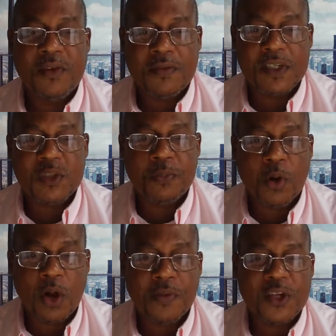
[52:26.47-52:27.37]
if it's
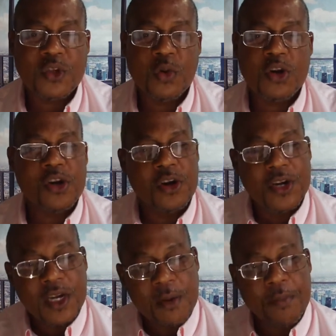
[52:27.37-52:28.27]
Paul that you are
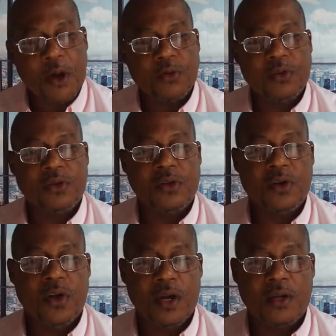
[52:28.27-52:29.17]
learning about
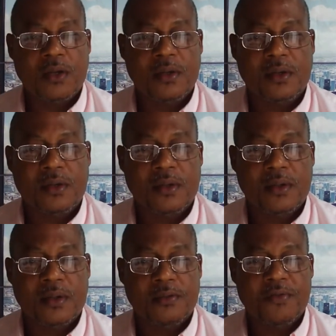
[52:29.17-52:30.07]
God
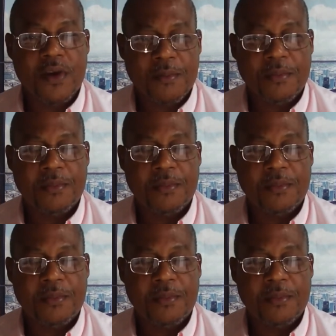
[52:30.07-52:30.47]
from,